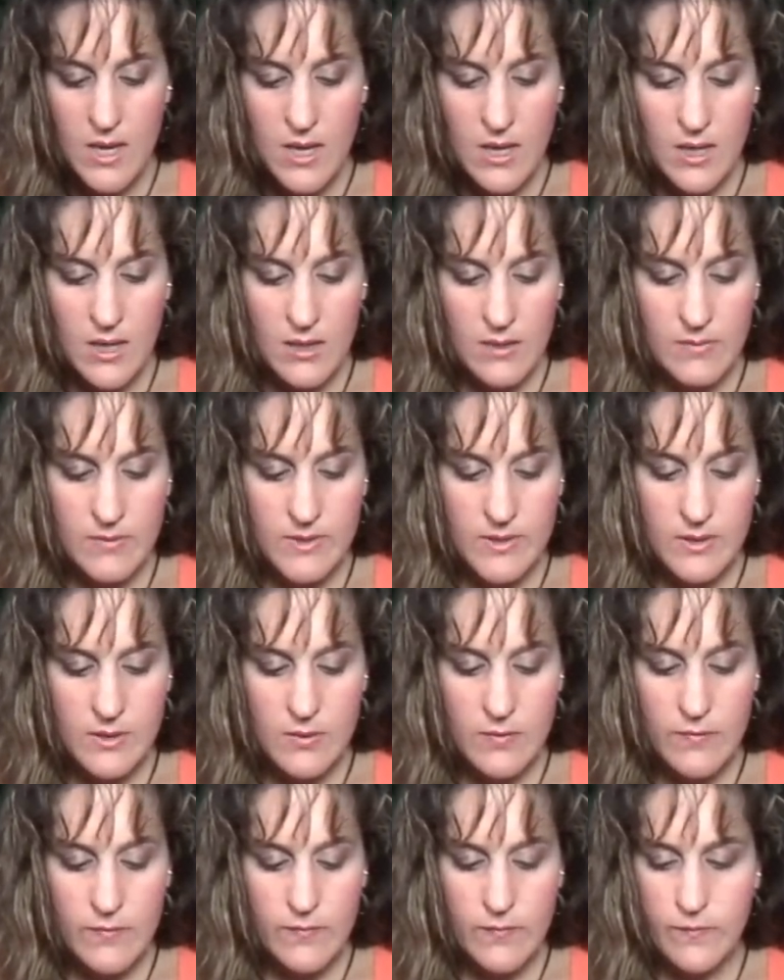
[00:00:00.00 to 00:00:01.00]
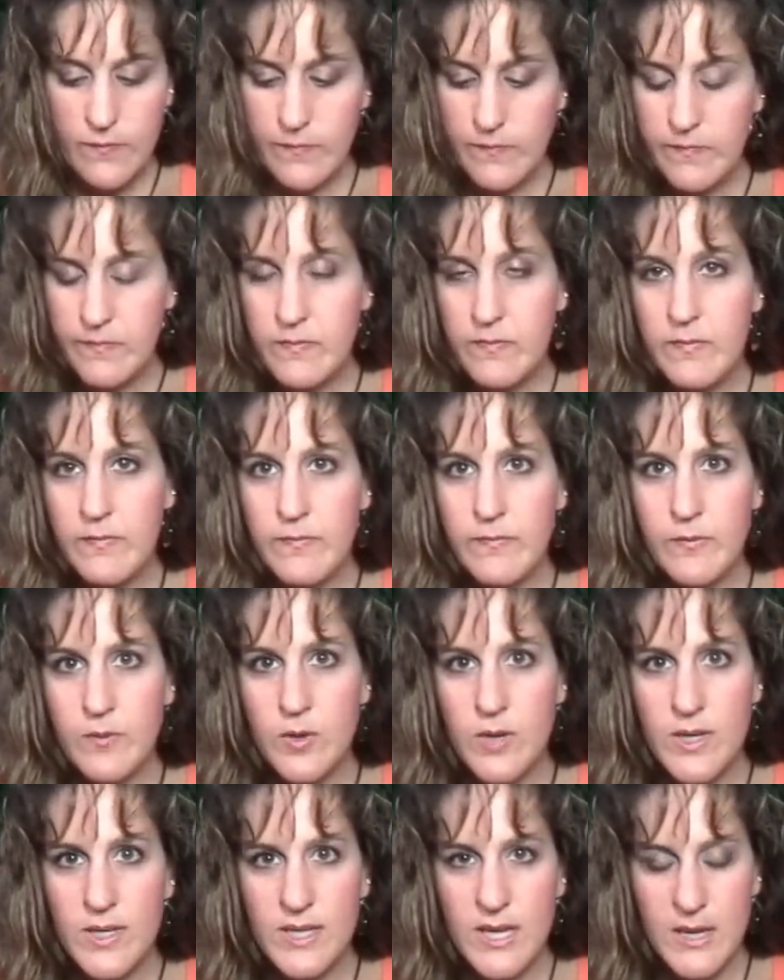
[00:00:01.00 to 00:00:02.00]
Um, so
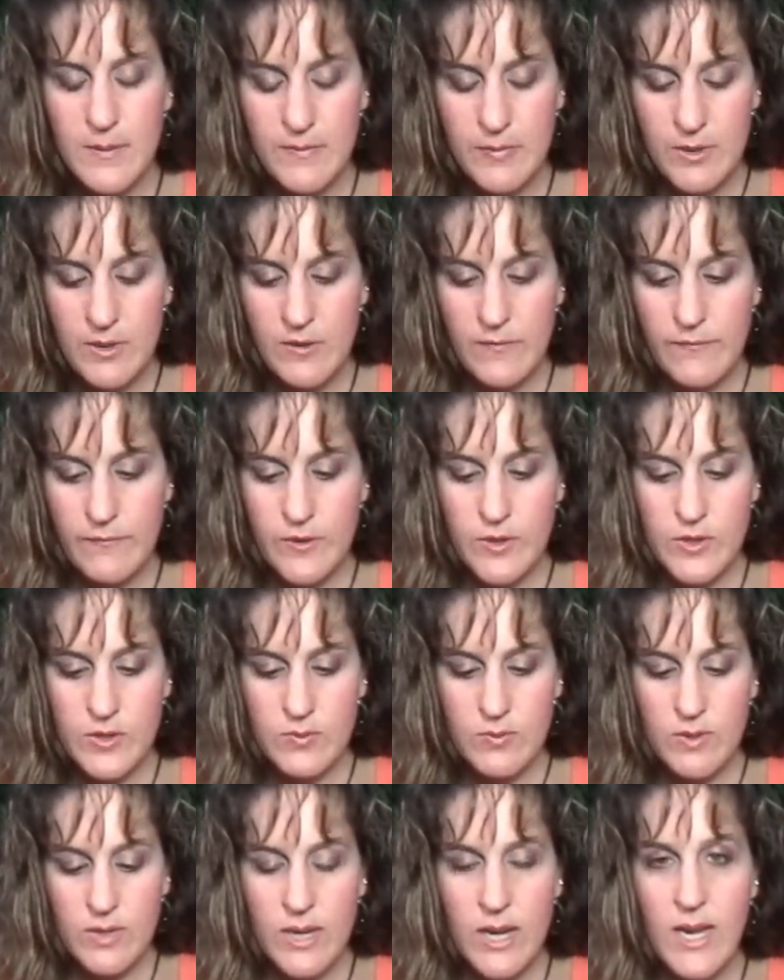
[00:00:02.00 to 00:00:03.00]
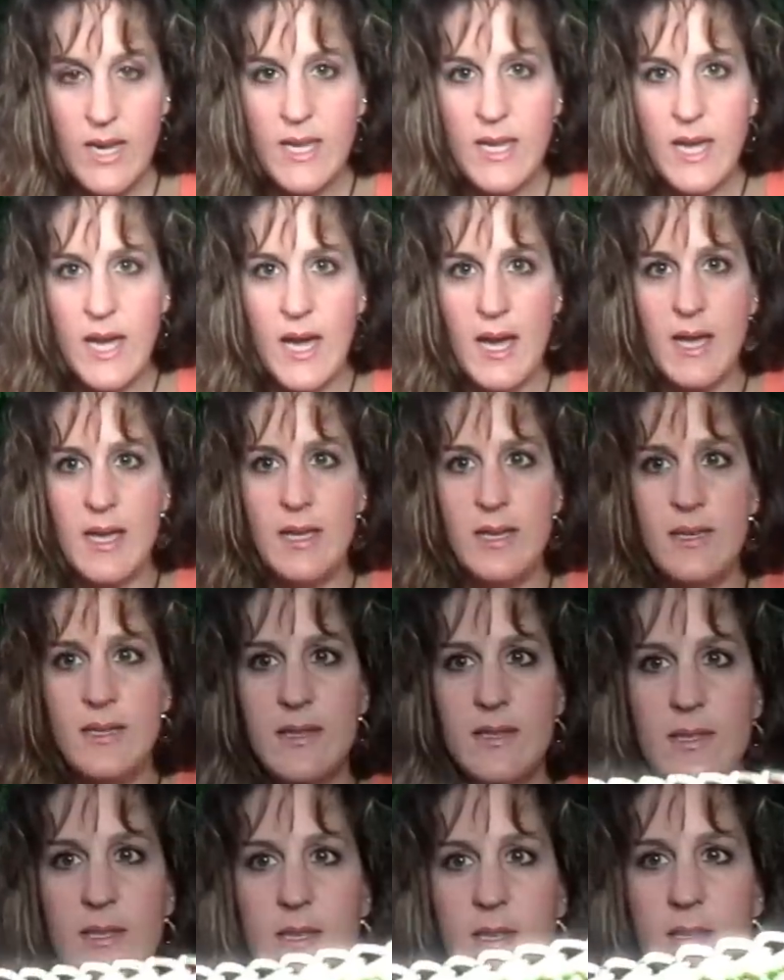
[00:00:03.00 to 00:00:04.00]
for example, the first one I got
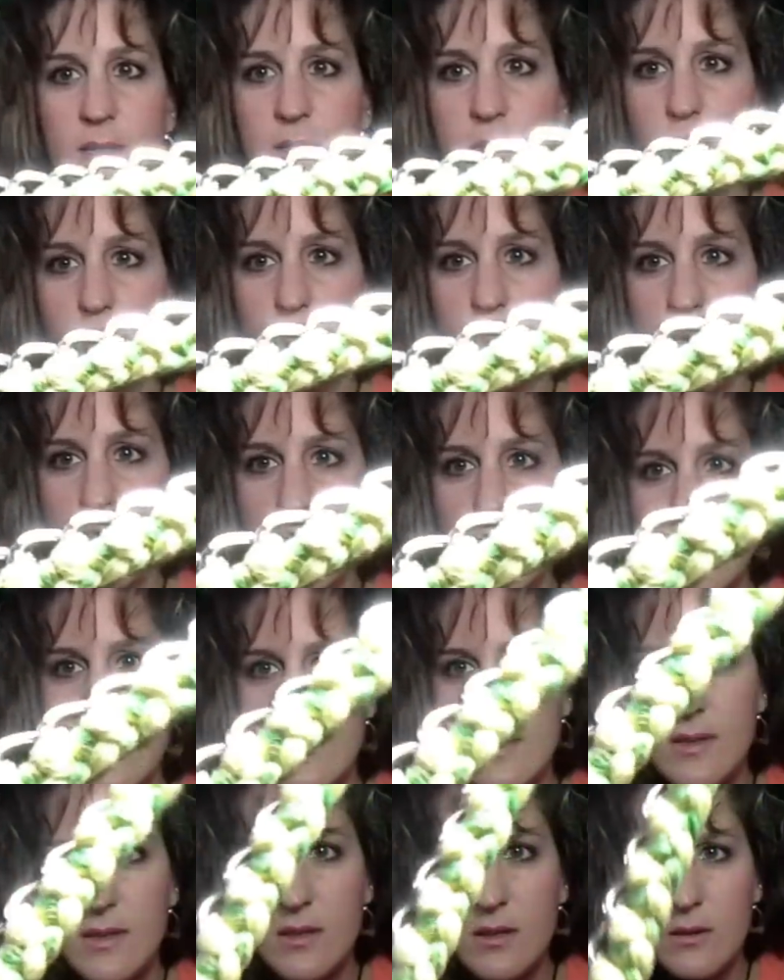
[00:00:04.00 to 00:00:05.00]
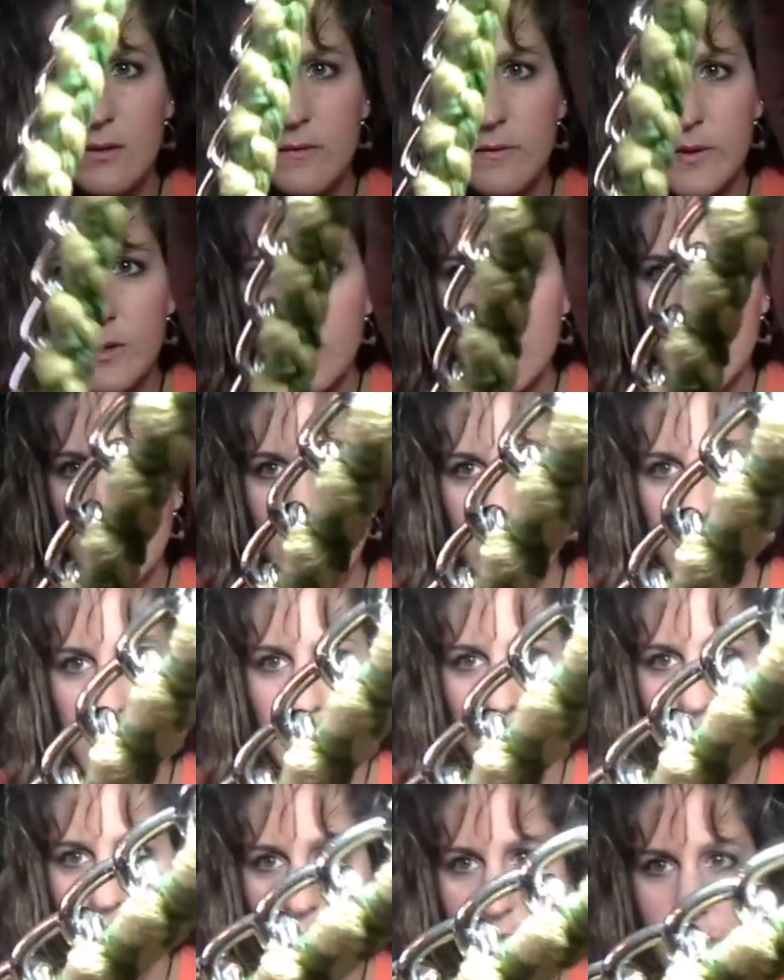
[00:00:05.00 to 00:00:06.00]
is this great silver
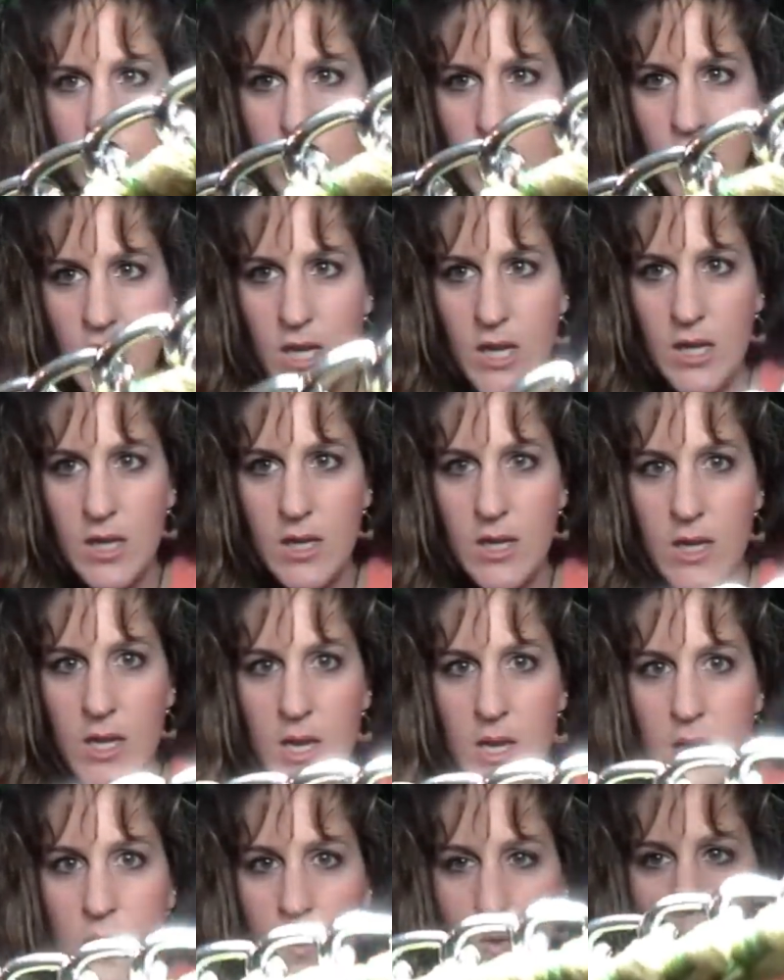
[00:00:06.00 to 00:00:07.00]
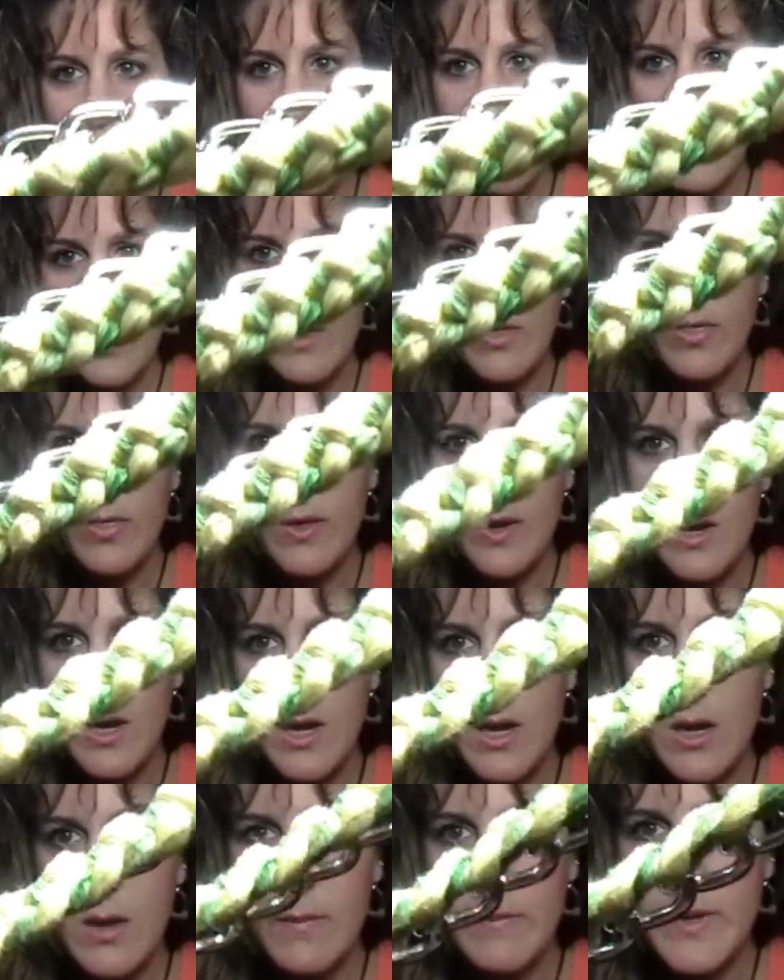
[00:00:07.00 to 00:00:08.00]
chunky chain with
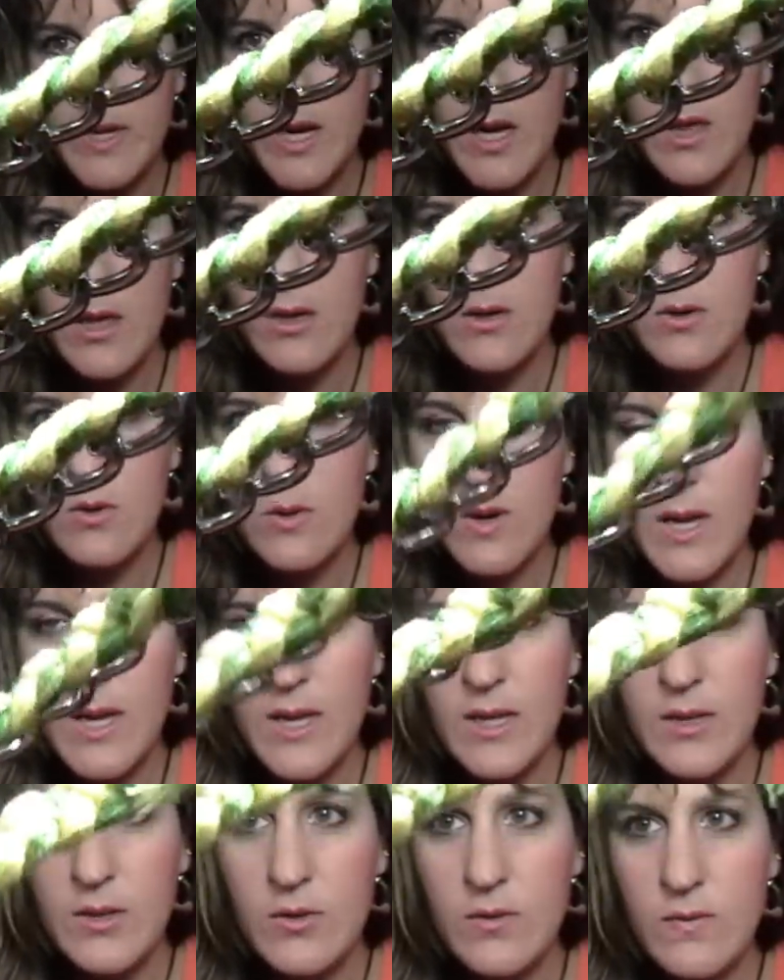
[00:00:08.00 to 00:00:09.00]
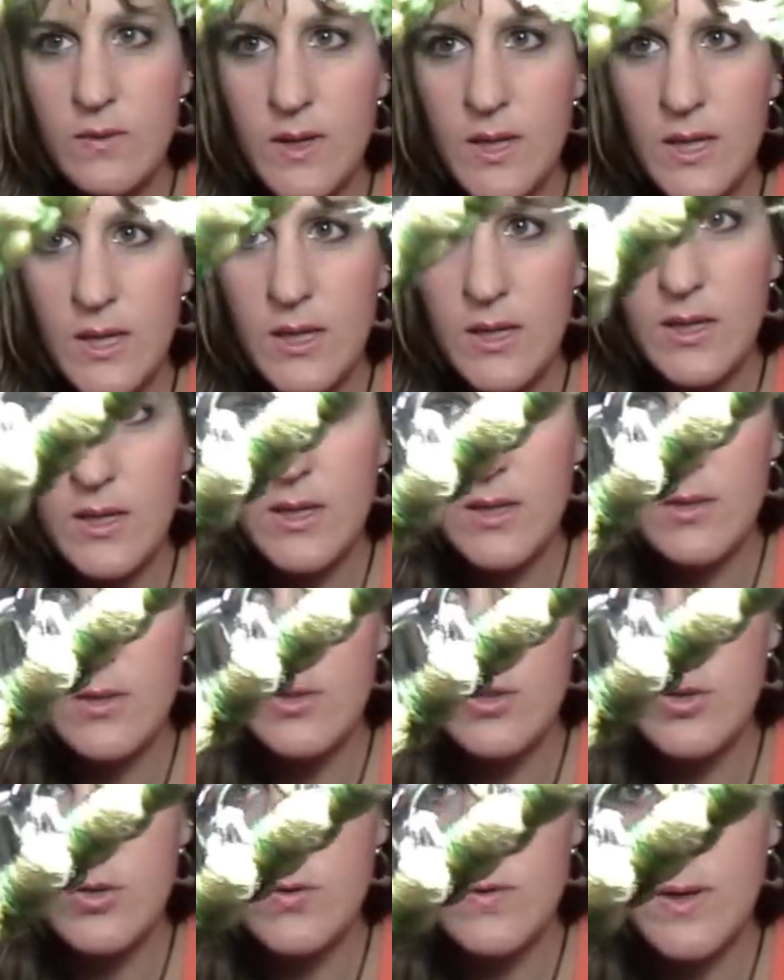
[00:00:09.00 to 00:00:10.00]
um, yellow and green
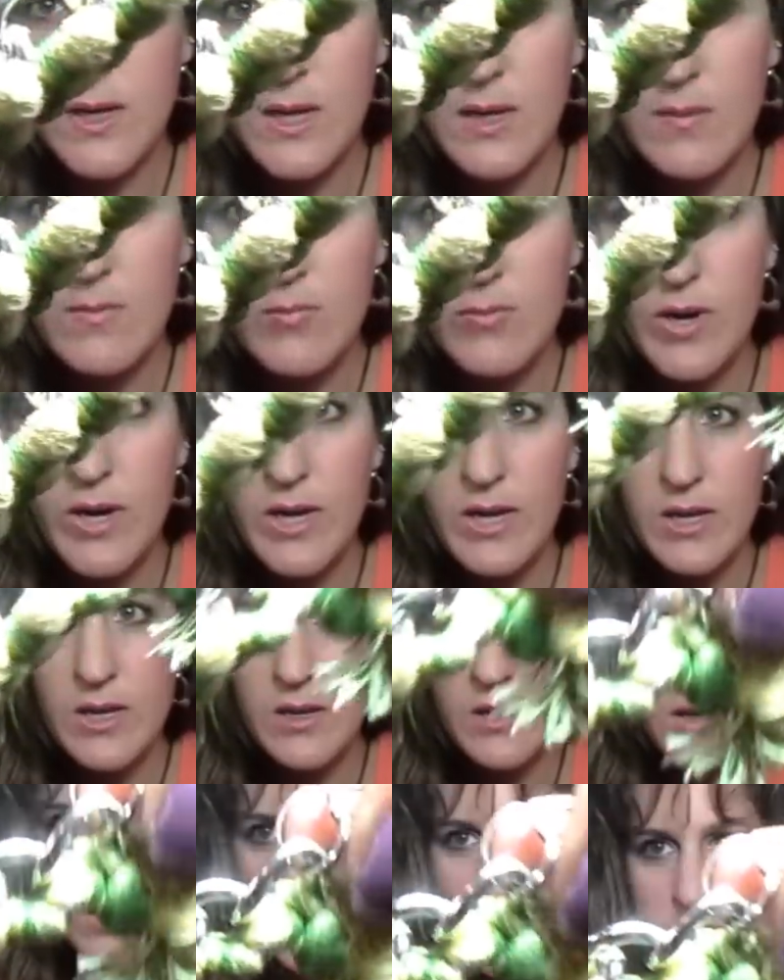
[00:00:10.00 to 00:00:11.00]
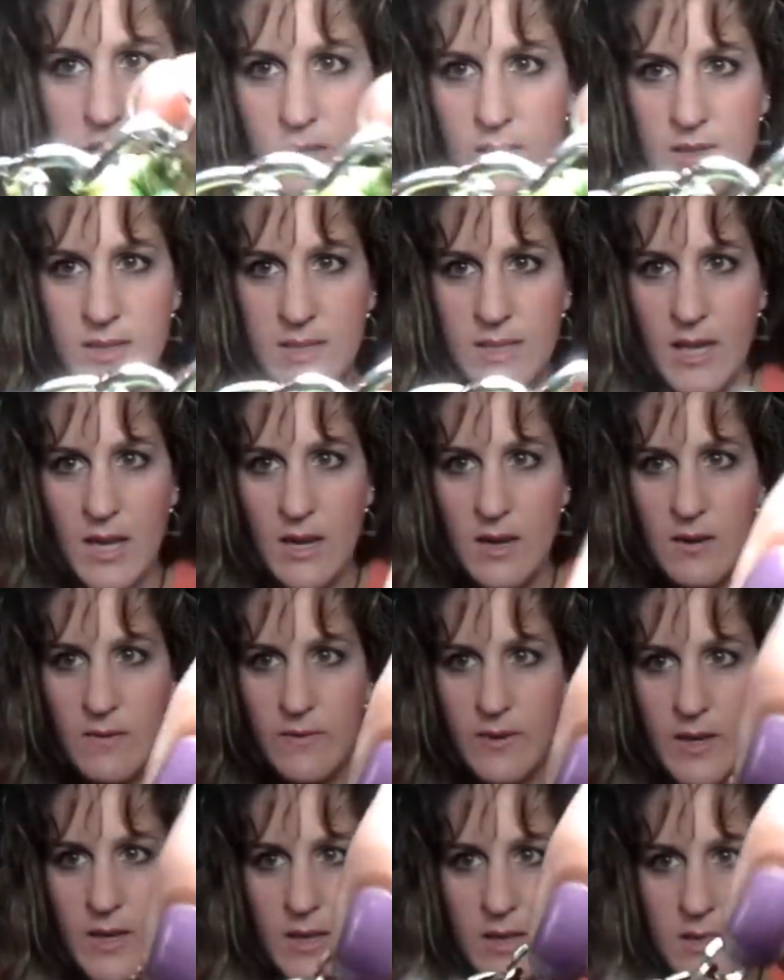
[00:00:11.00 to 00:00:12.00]
string braided onto the side of
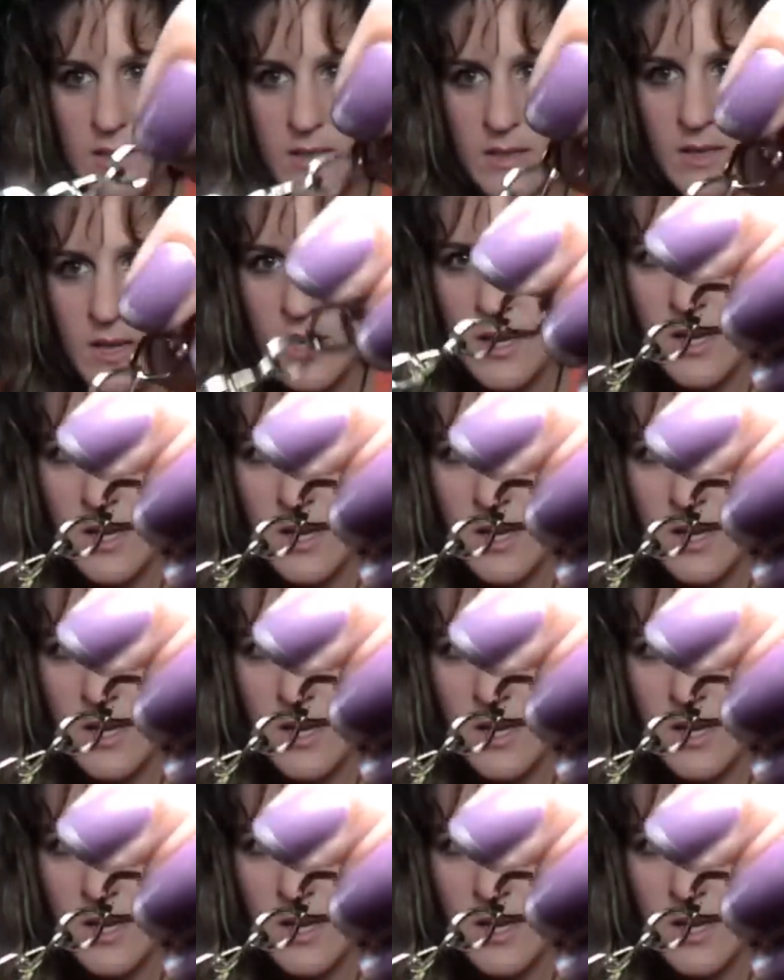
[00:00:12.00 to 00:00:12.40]
it.